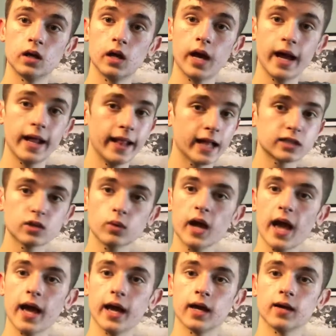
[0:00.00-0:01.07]
And that's
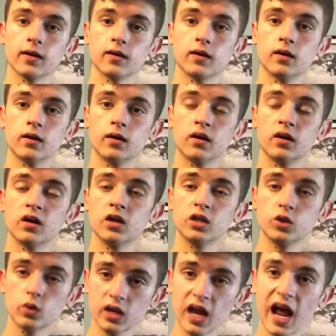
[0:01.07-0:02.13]
okay.
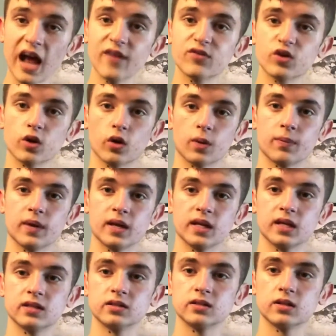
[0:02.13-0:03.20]
You can have your own
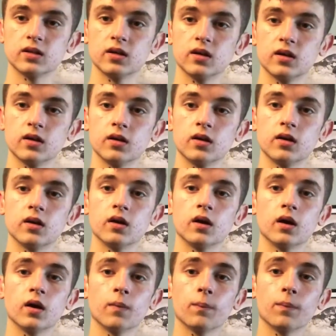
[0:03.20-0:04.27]
opinions.
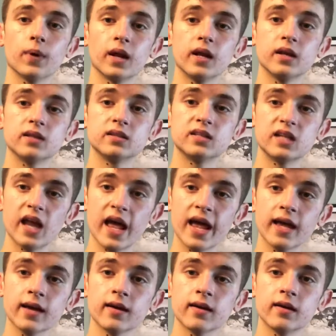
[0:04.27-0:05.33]
But
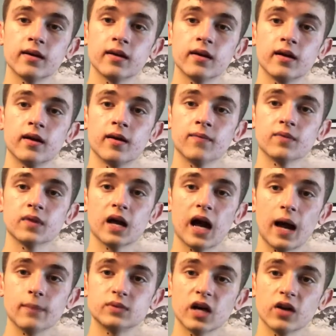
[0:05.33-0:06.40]
today,
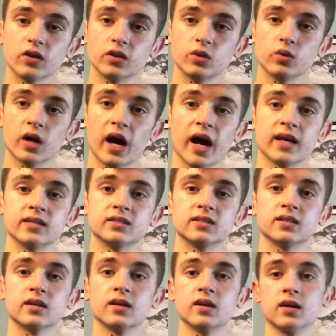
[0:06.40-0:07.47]
I'm telling you guys
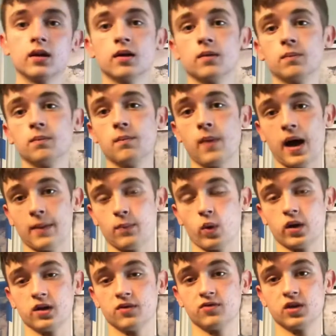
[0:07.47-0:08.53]
my
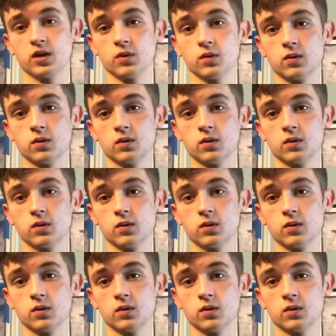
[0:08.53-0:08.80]
point of view.